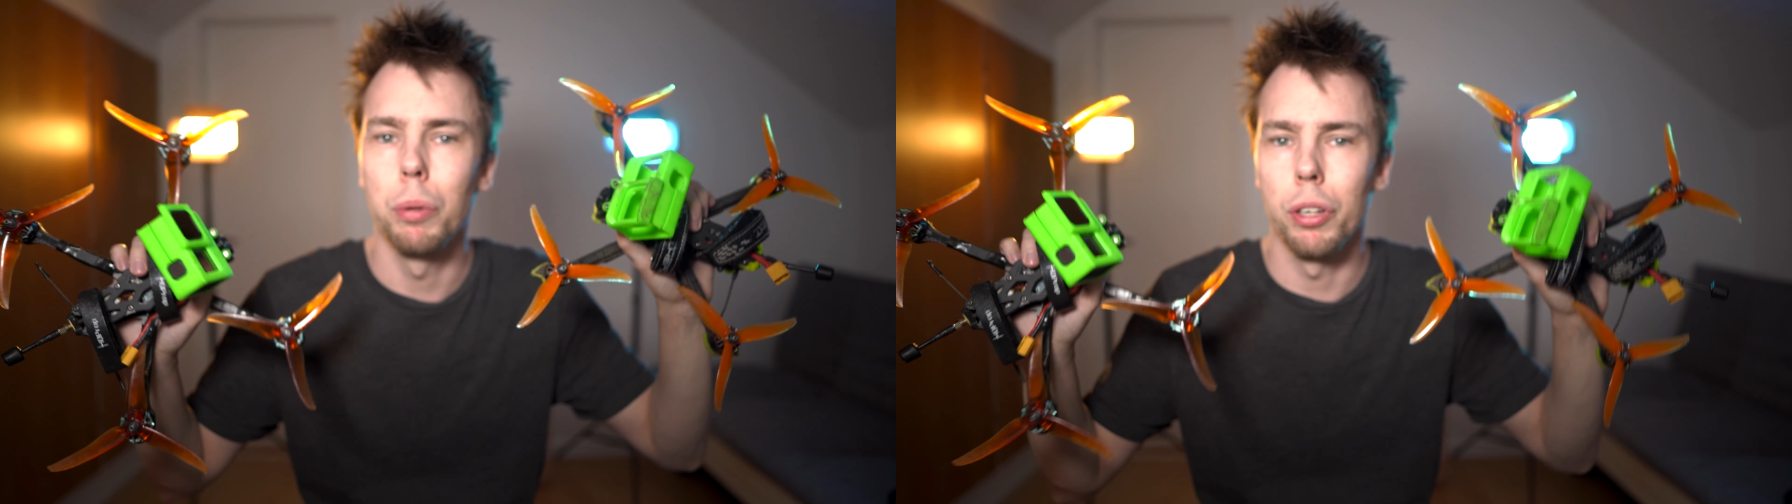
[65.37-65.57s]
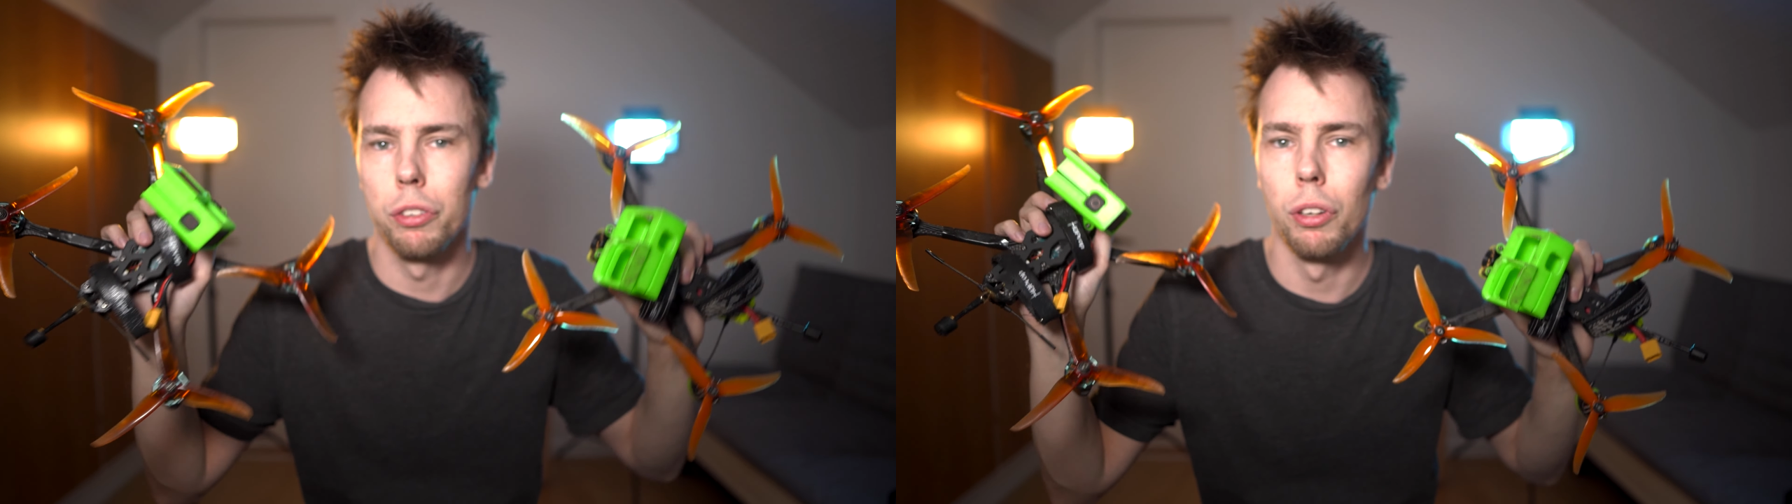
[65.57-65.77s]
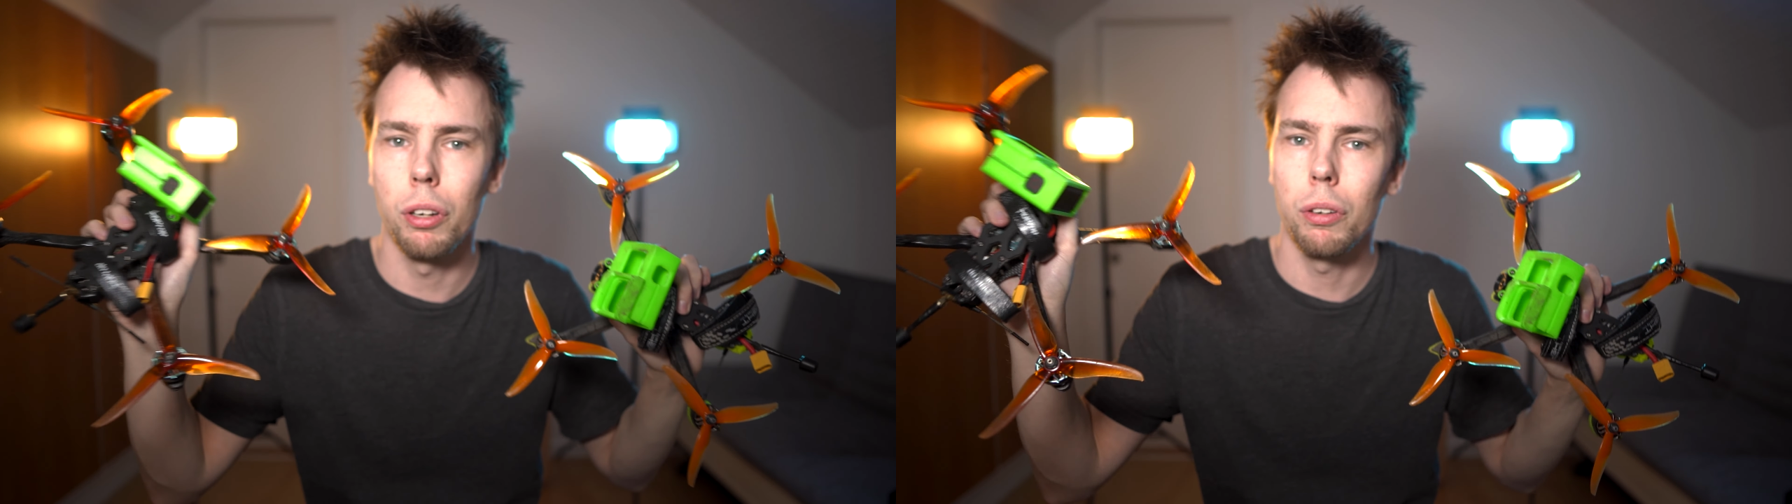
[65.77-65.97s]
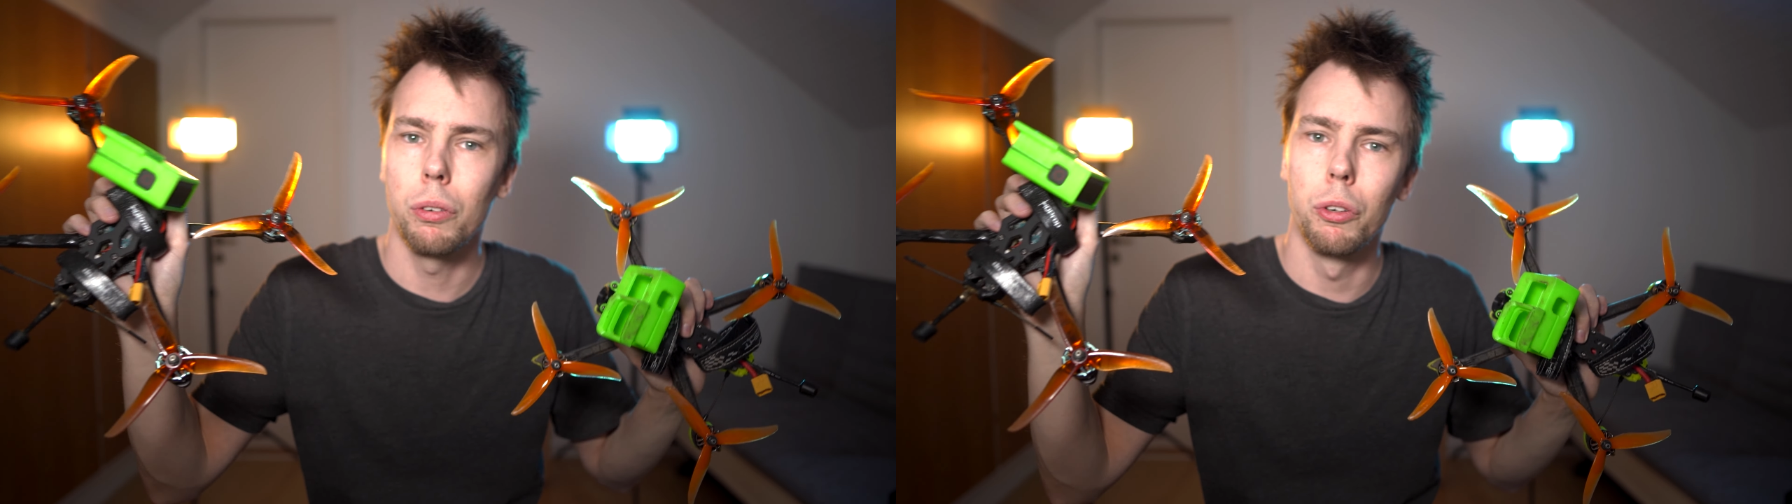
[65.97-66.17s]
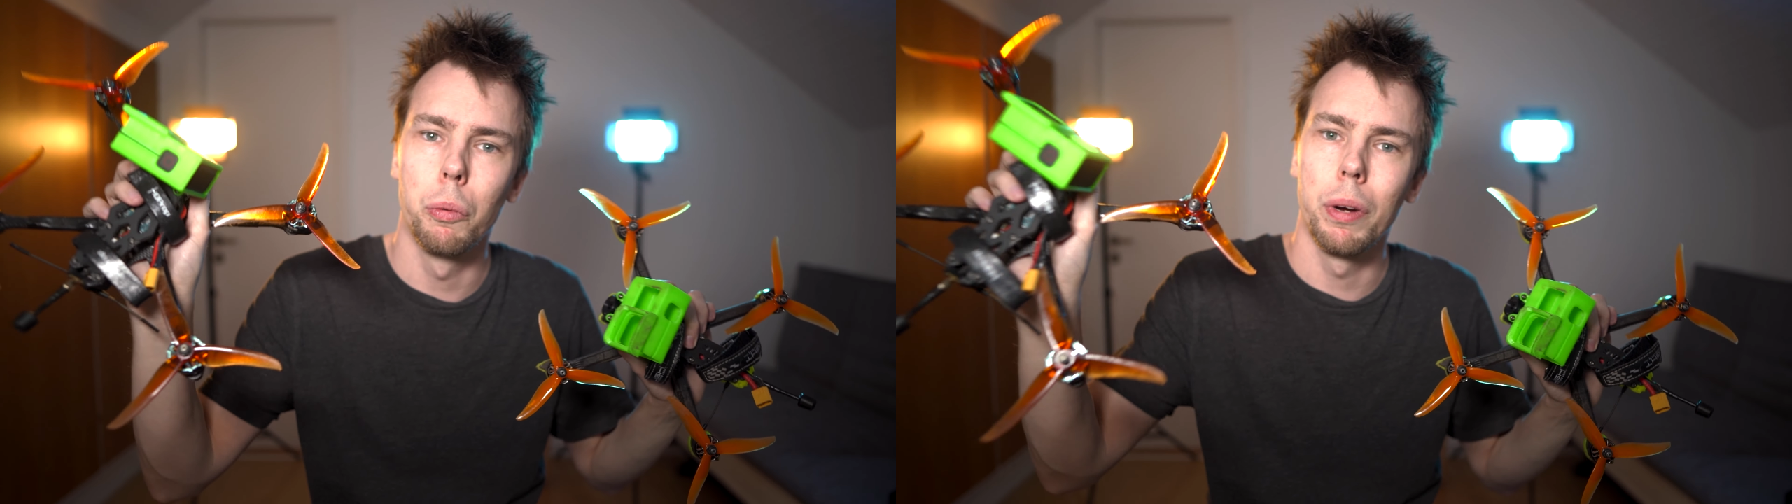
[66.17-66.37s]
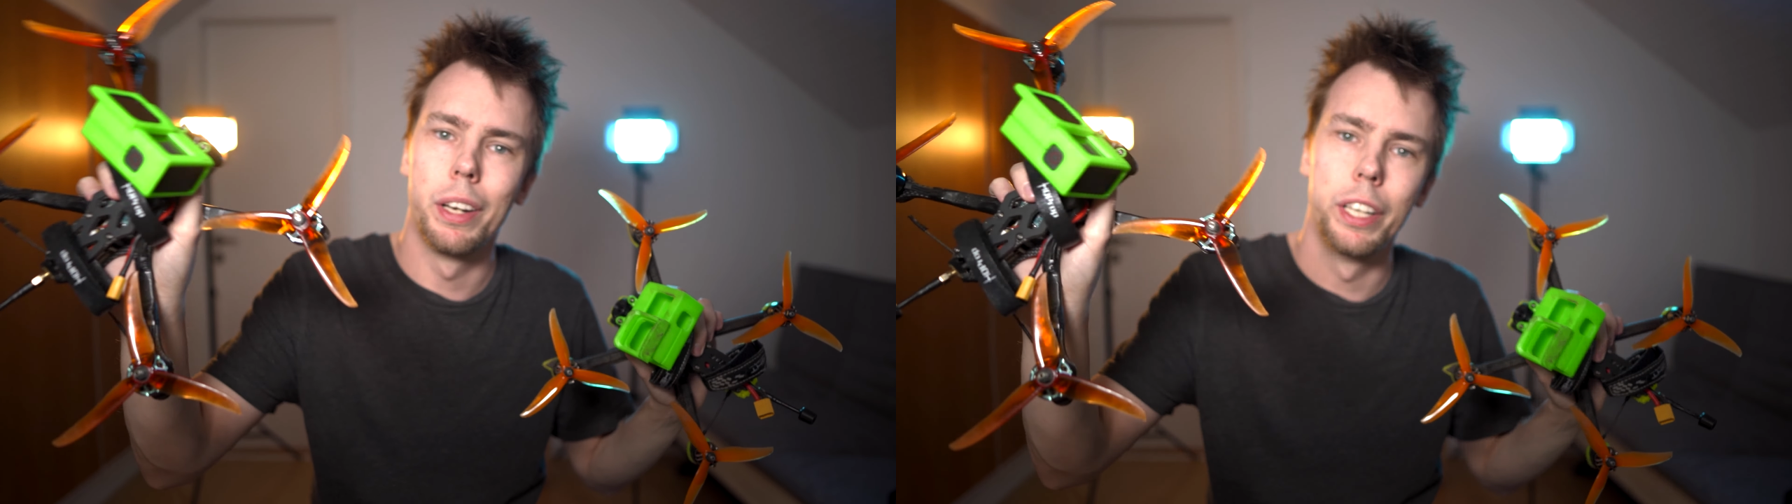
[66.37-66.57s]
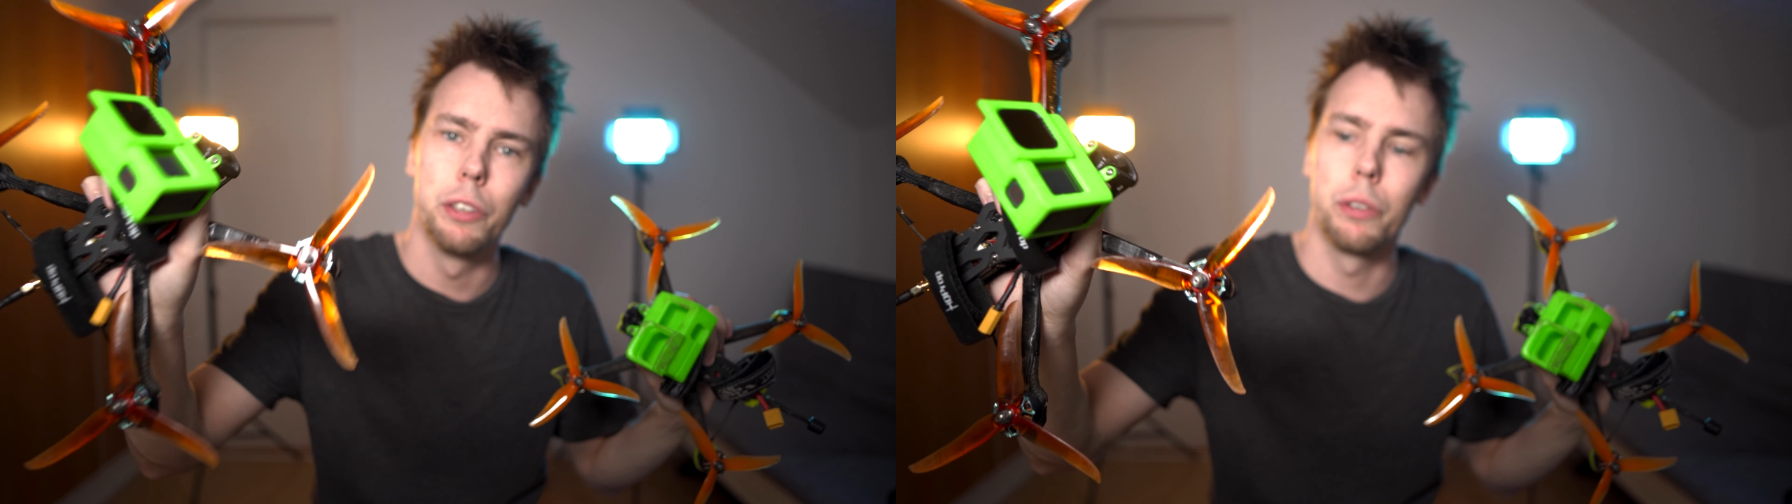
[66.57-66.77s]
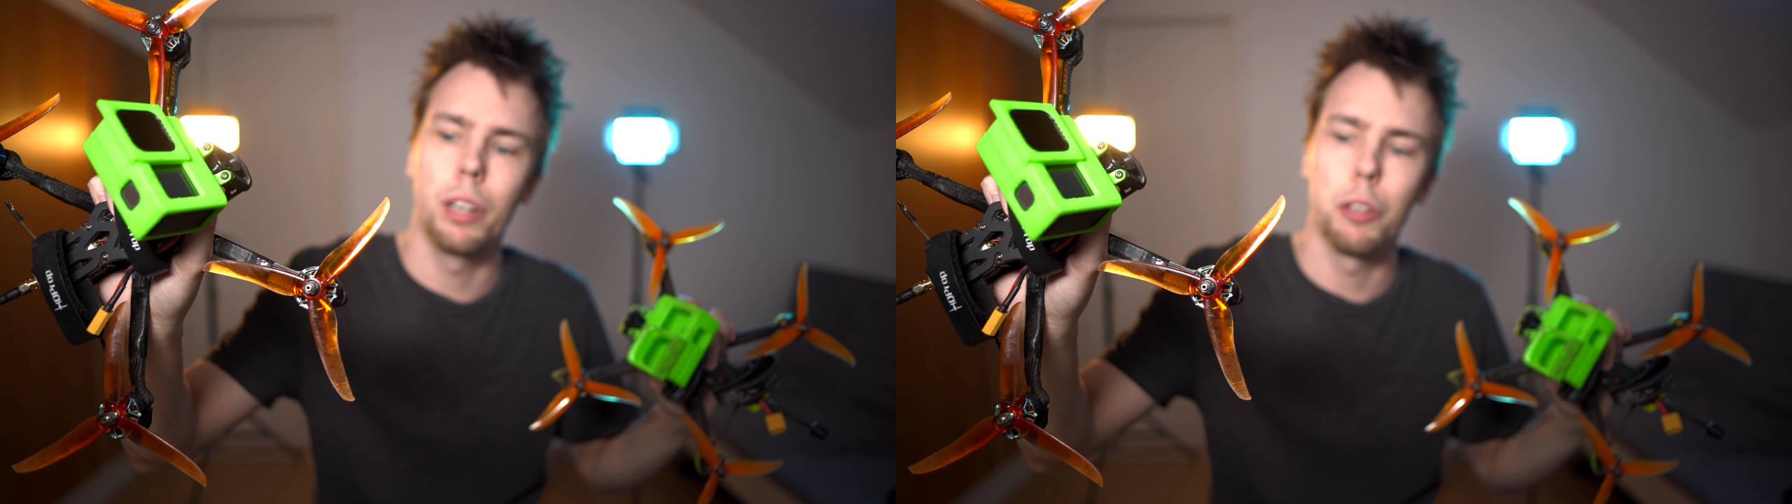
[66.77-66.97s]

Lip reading: but it's nowhere near